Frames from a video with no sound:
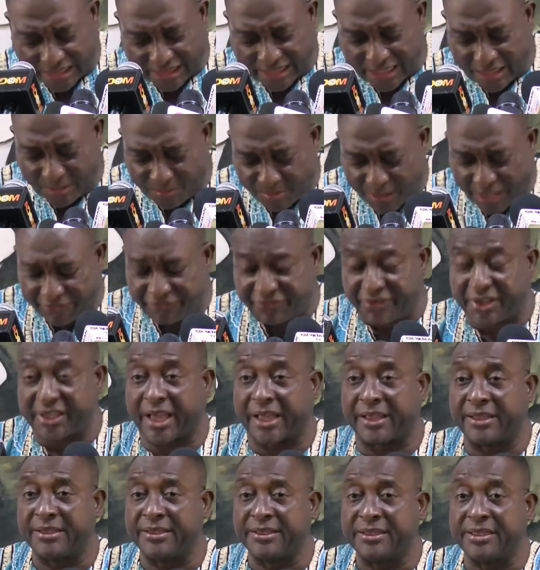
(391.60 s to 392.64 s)
help
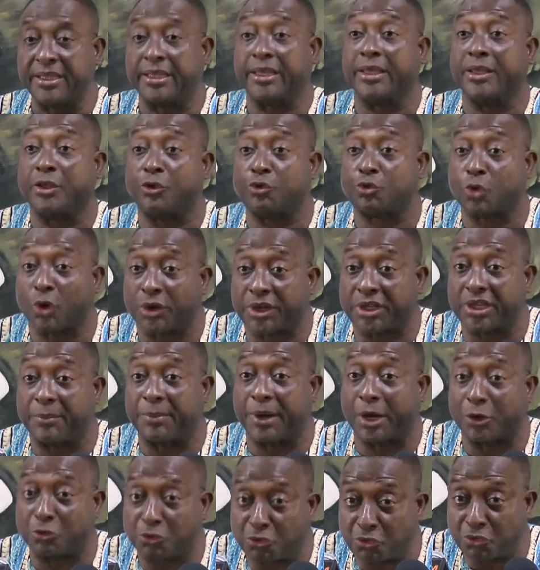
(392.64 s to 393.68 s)
Africa, he is talking
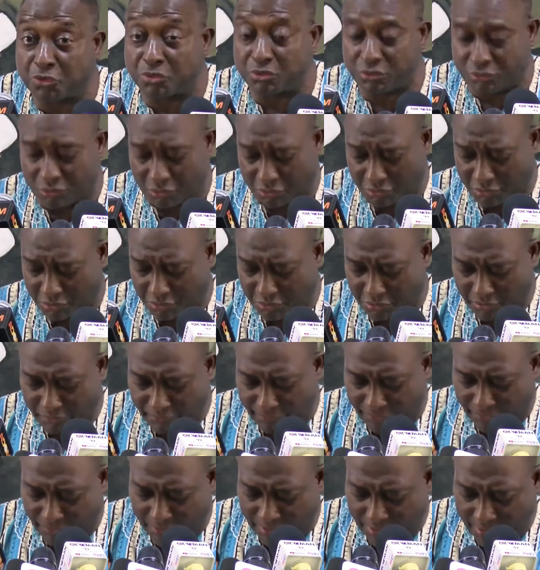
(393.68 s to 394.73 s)
about you.
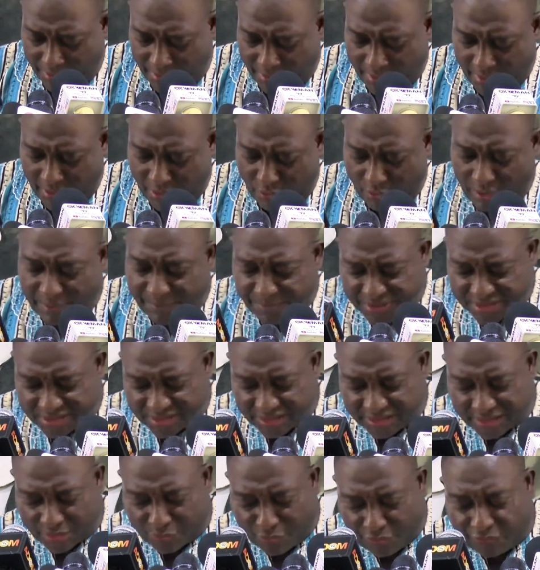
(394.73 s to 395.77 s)
When
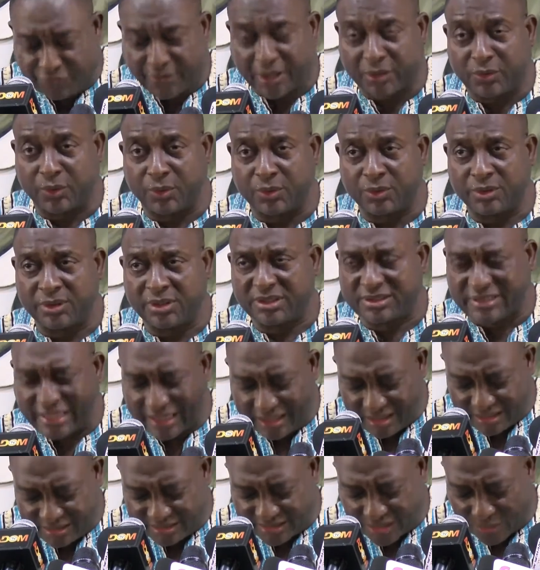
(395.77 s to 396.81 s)
President Akufo-Addo
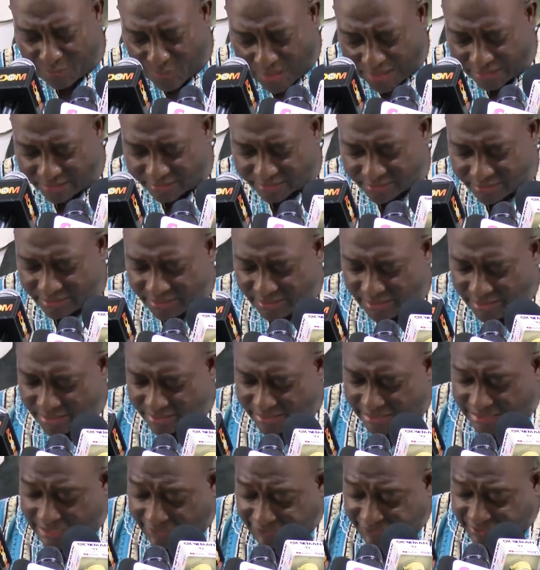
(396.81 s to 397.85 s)
tells the world
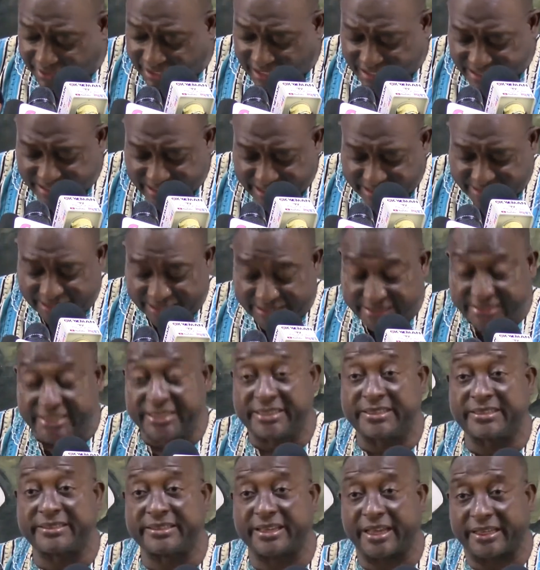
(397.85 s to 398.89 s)
that Africa needs a
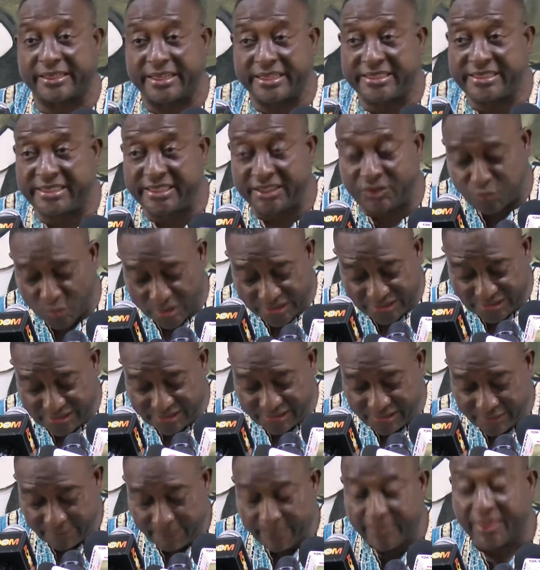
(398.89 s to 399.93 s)
seat at the
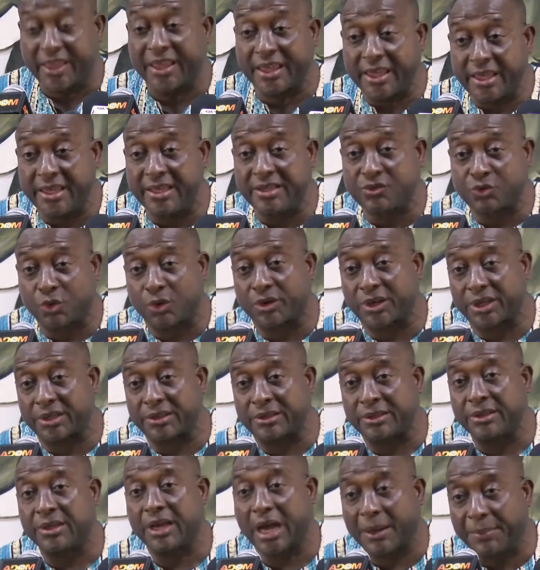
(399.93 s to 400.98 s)
G20, he is
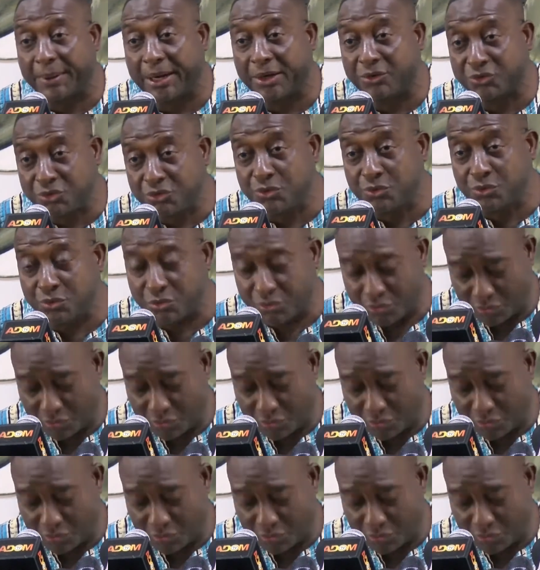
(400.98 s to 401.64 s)
talking about you.